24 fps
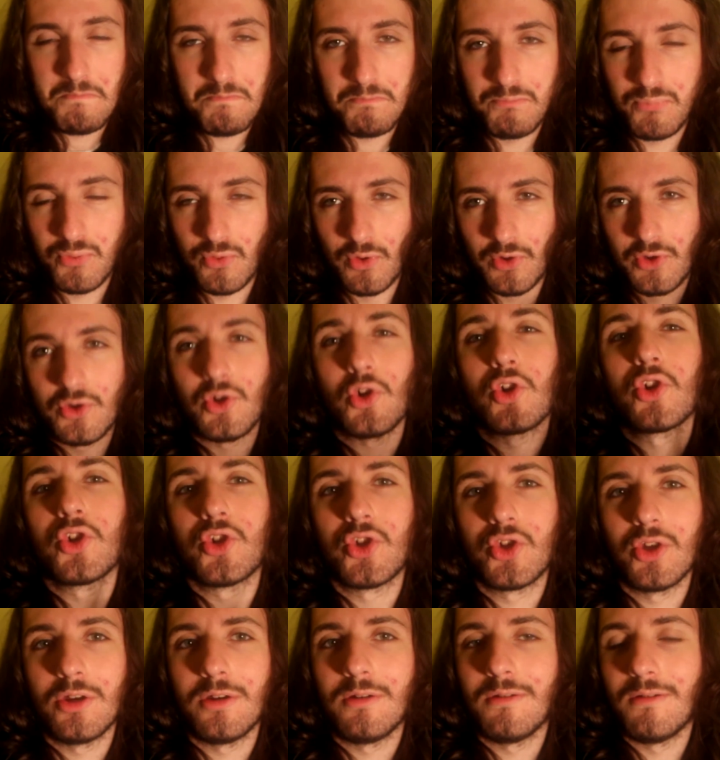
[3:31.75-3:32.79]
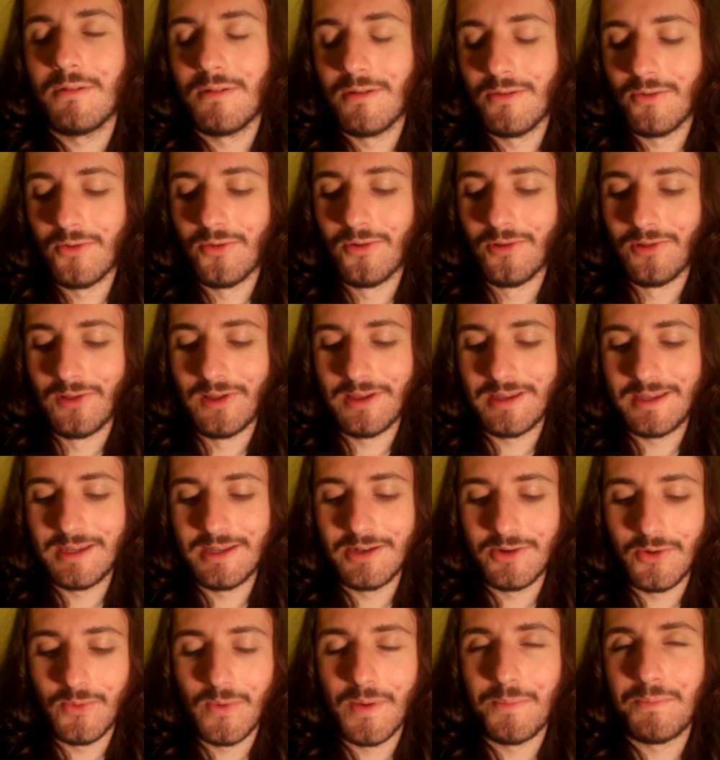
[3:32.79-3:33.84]
production or like,
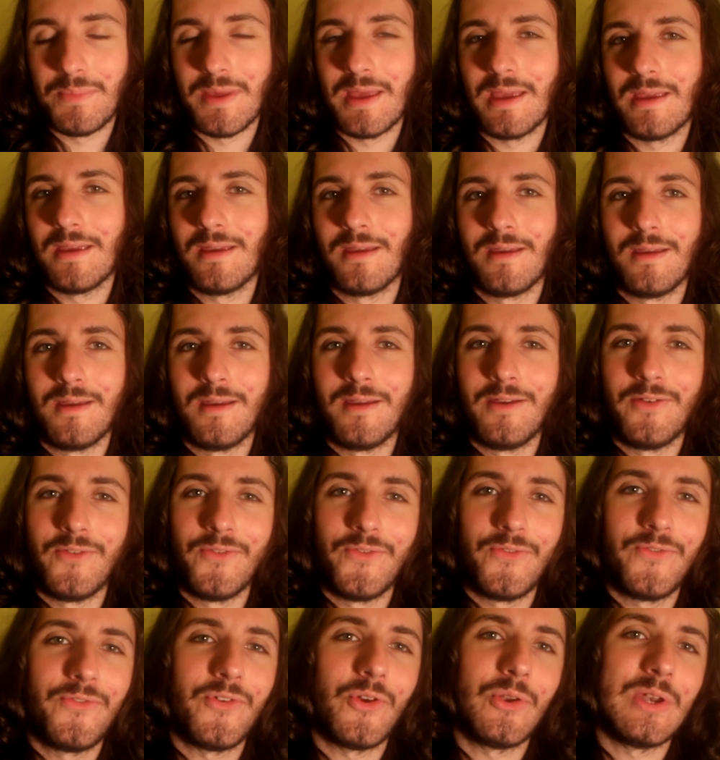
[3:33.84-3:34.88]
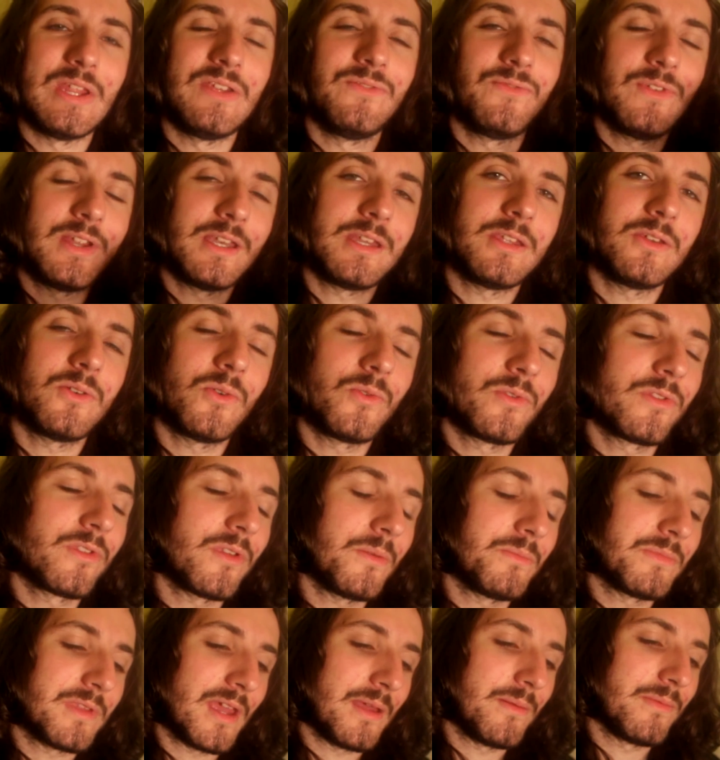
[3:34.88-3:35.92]
you know, a big funny video.
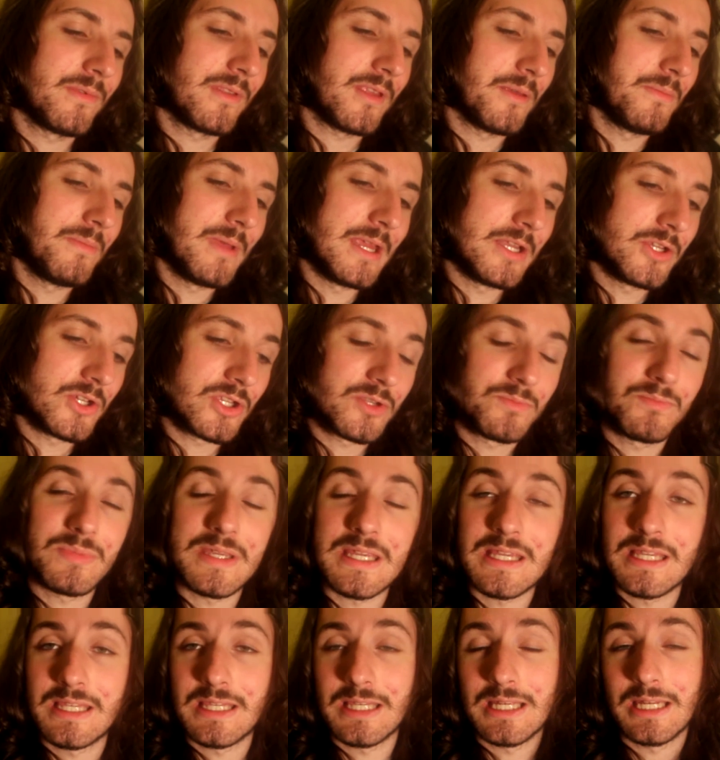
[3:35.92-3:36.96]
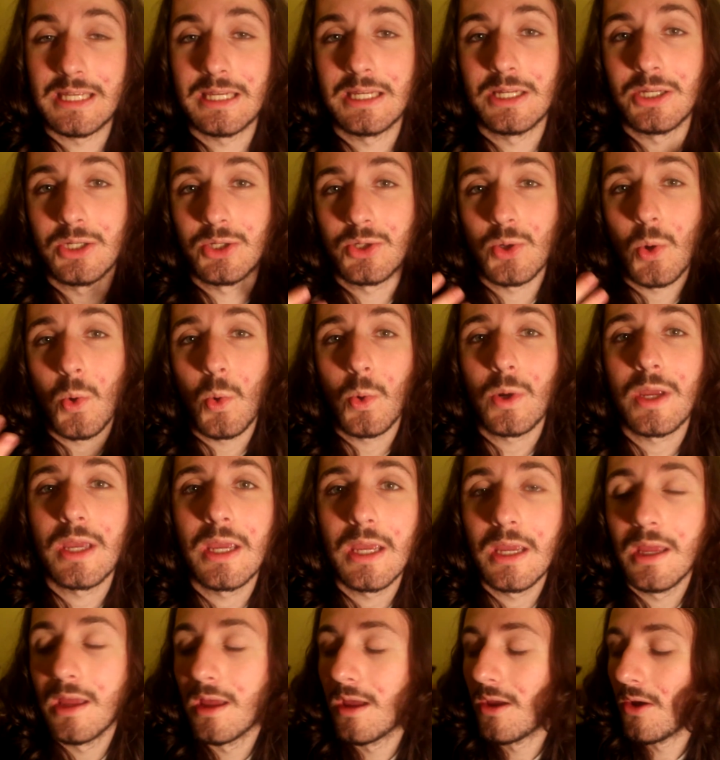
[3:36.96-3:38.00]
Sometimes it may just be sitting and
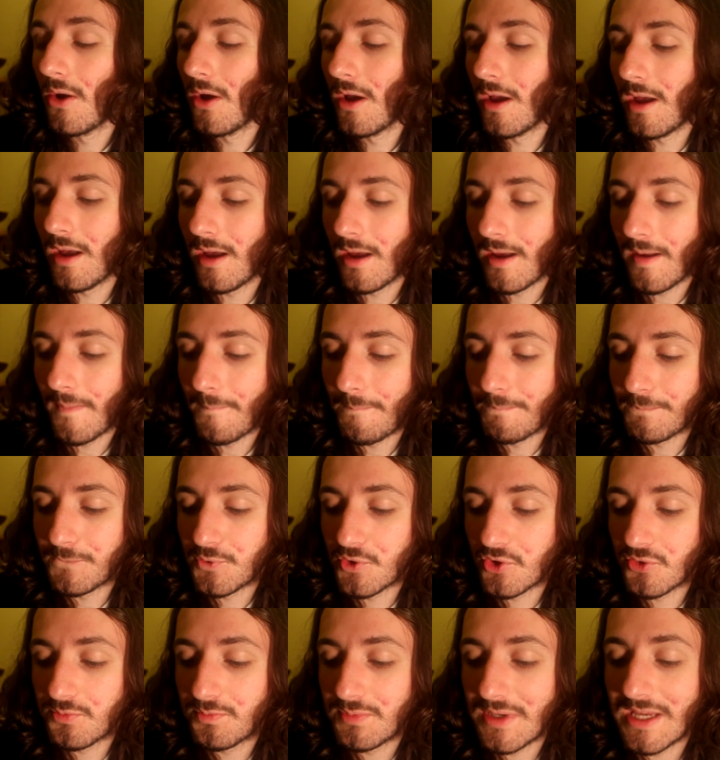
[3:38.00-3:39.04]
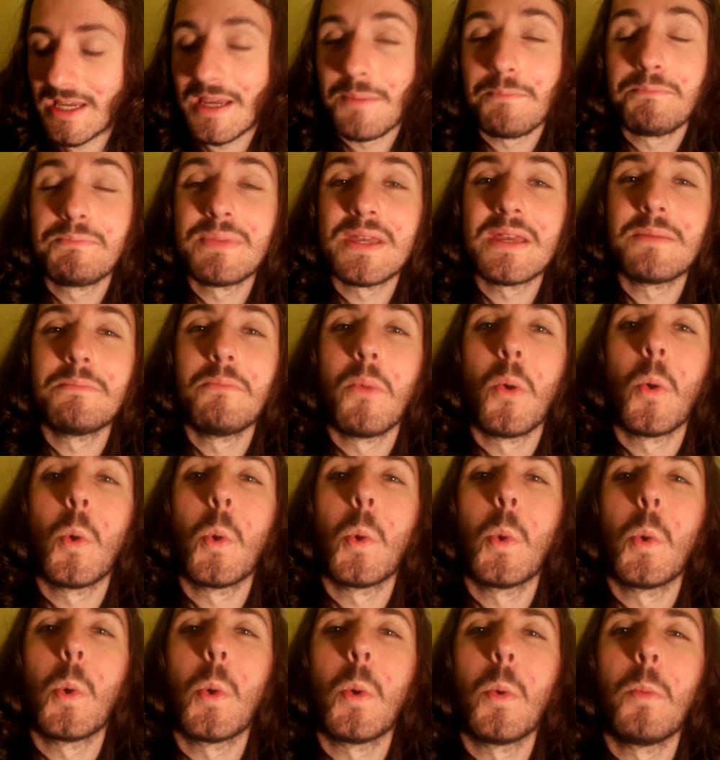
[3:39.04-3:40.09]
talking, just being a bit
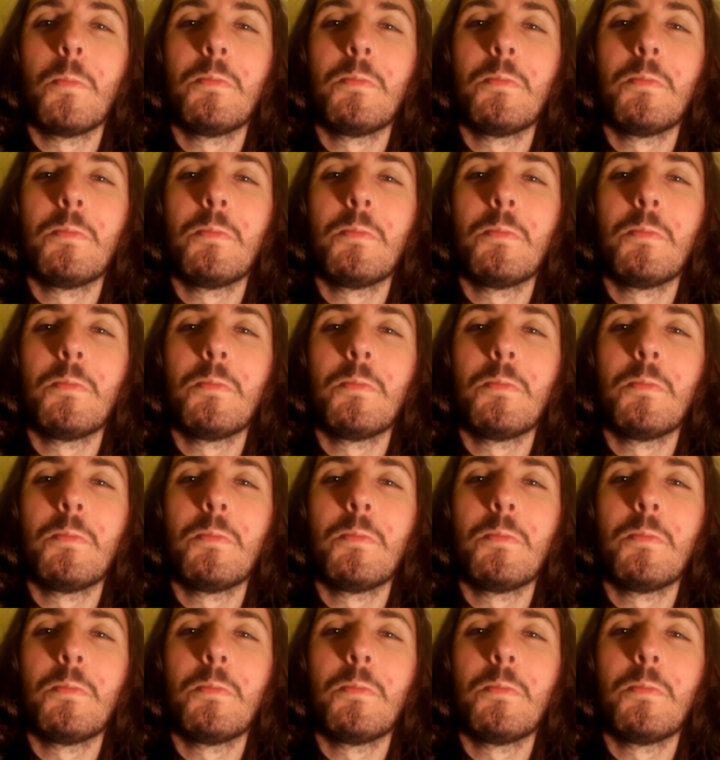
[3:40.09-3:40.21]
more